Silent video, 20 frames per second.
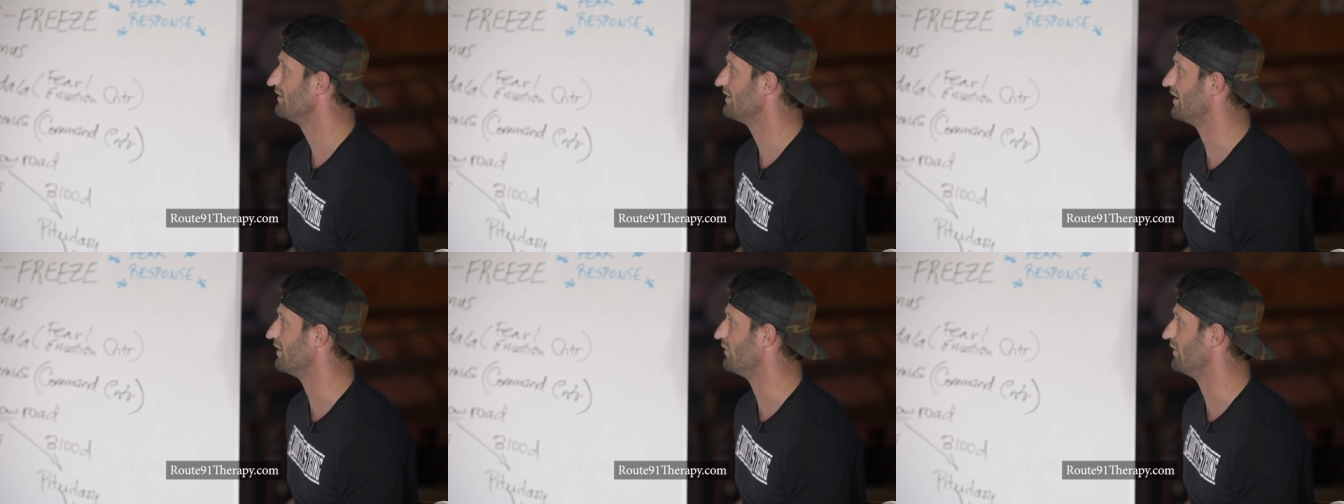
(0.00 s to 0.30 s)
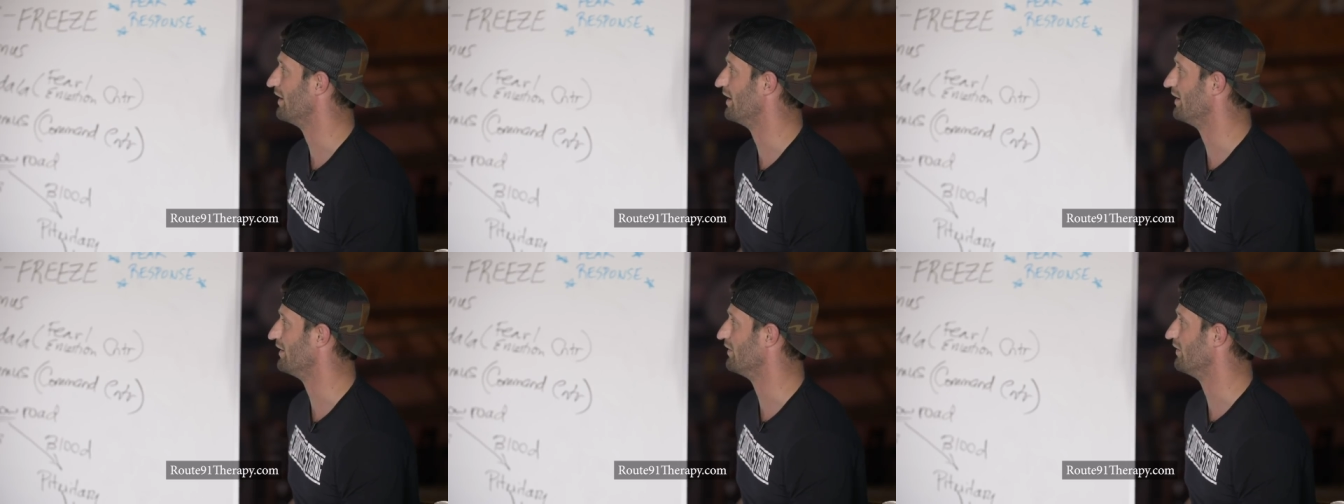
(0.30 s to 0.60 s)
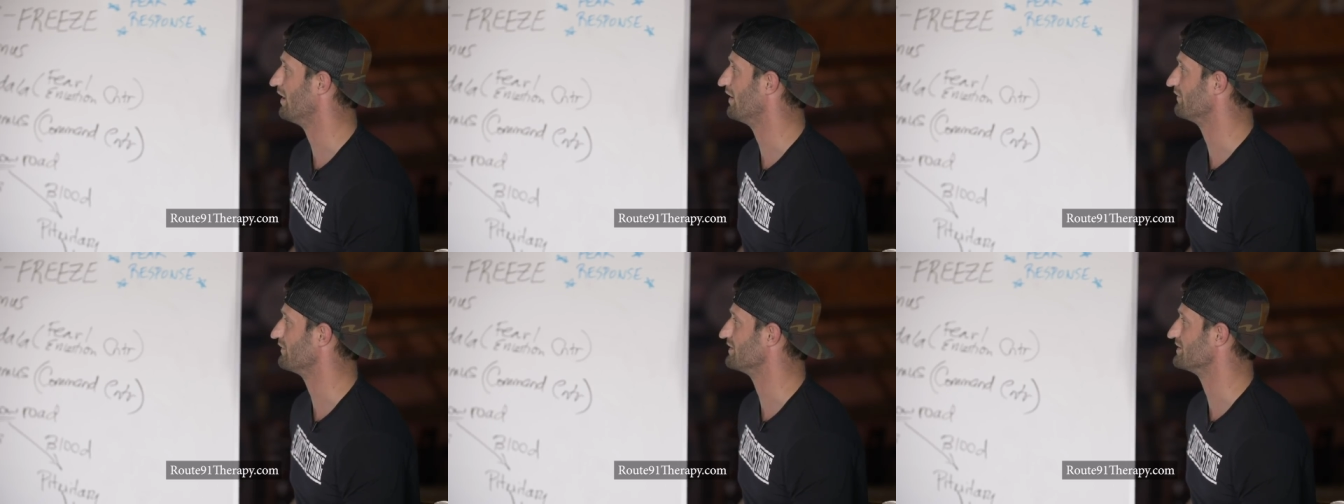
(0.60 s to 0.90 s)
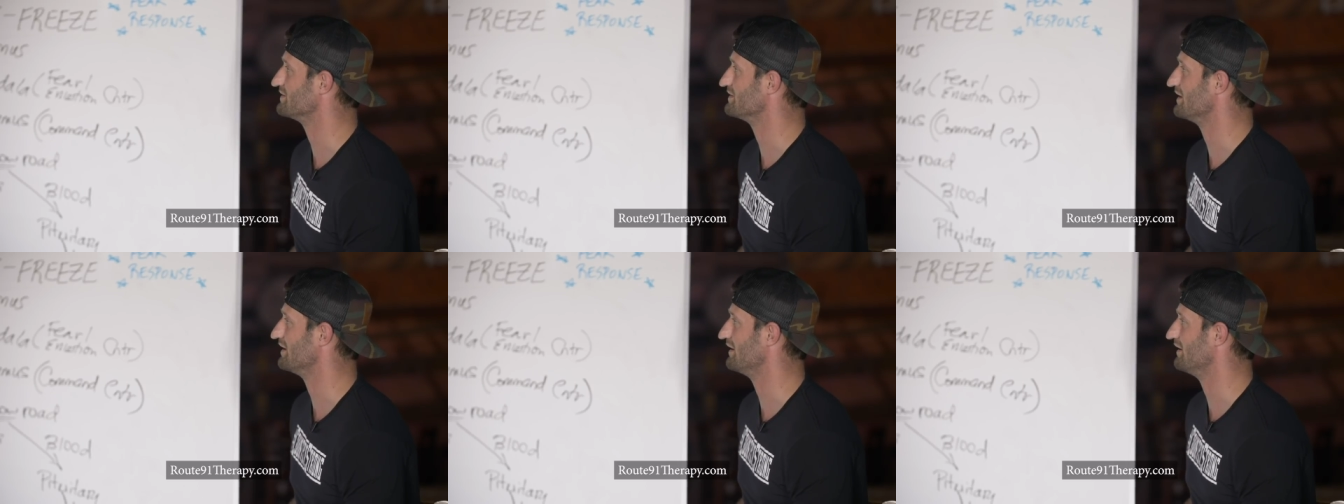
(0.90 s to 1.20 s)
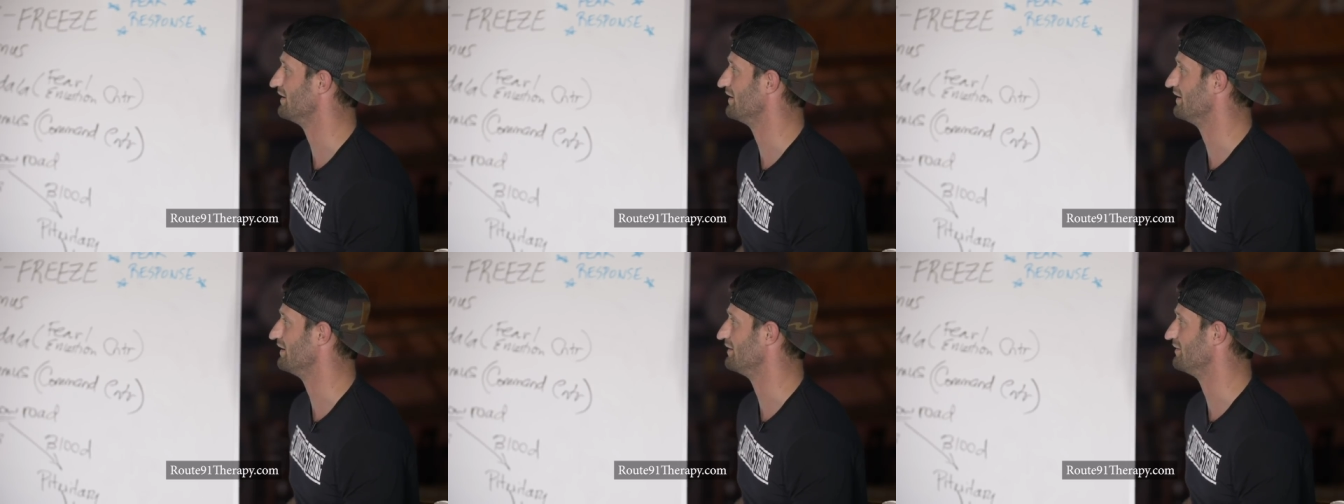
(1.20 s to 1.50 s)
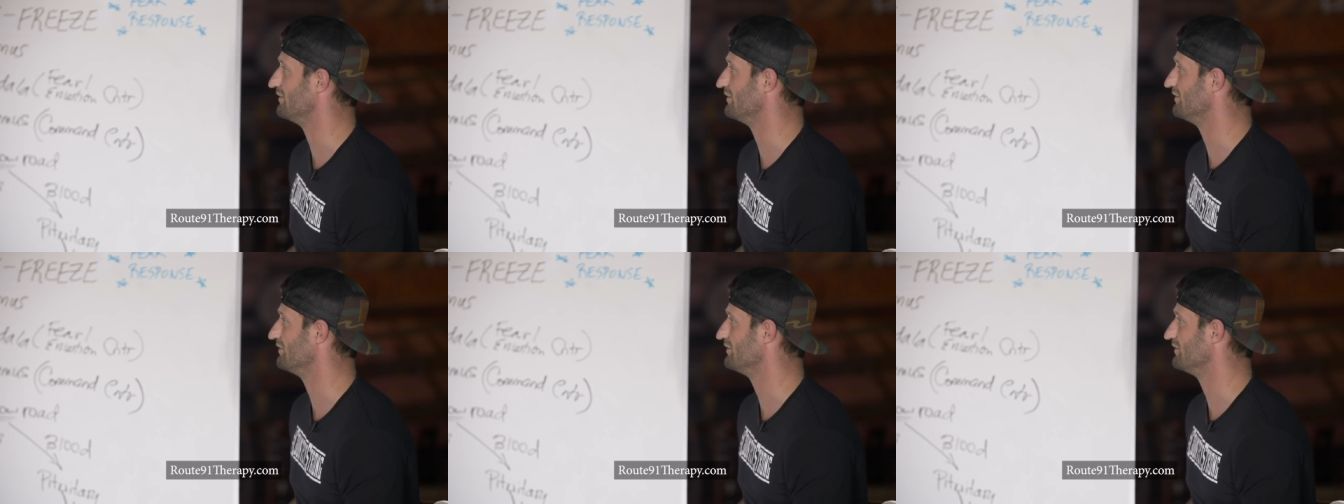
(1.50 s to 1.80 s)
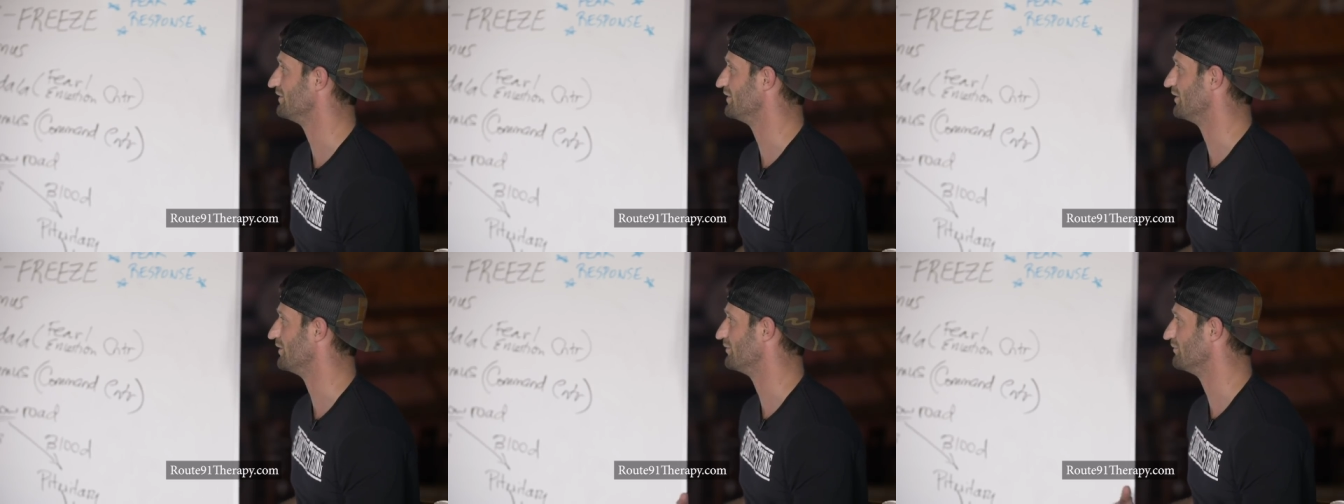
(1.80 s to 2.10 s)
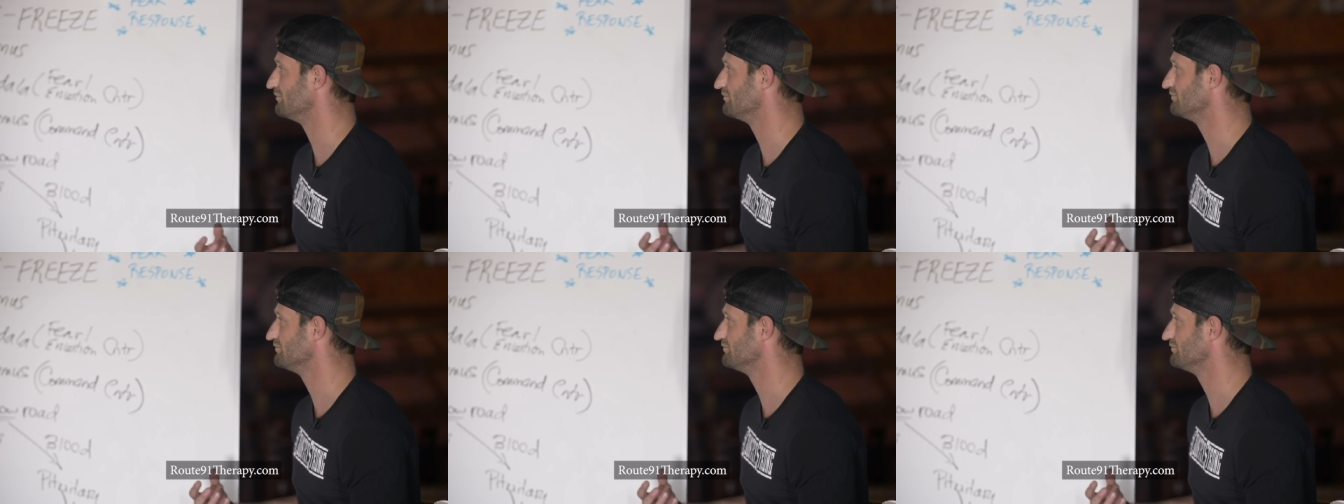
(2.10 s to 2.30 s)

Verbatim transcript: That way I don't have to sit in it and, you know,